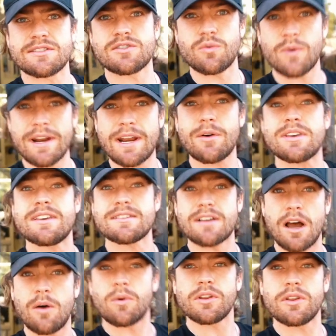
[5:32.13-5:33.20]
So right now he's
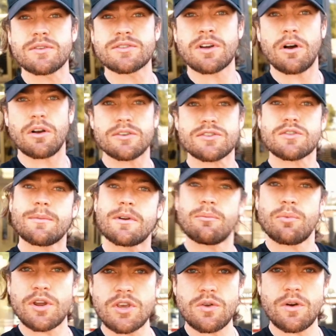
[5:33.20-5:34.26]
on one of those calls, so I'm gonna
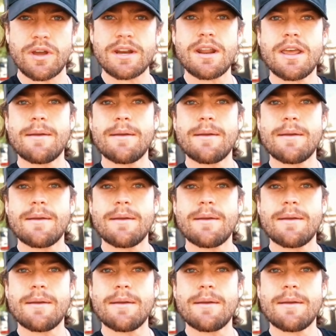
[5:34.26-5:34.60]
bring you in.